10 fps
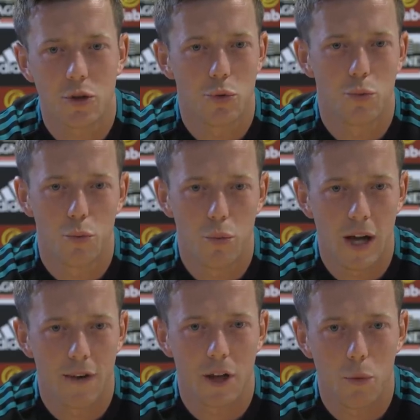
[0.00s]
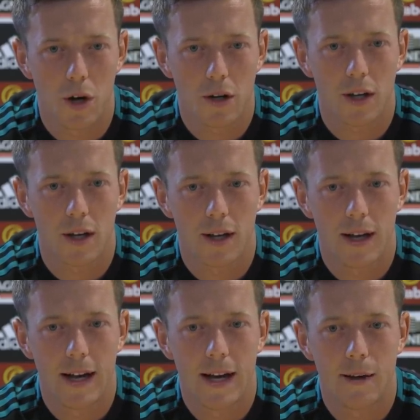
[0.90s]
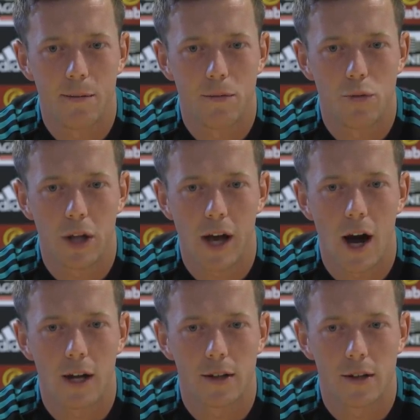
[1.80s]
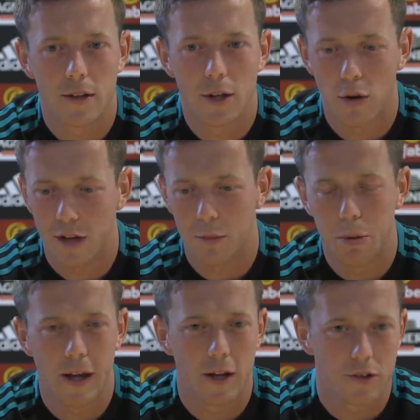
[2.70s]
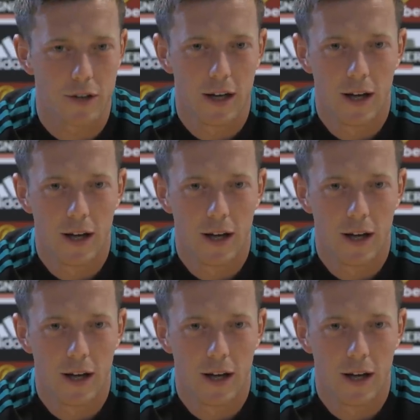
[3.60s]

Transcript: So we have to work really hard, you know, as the players,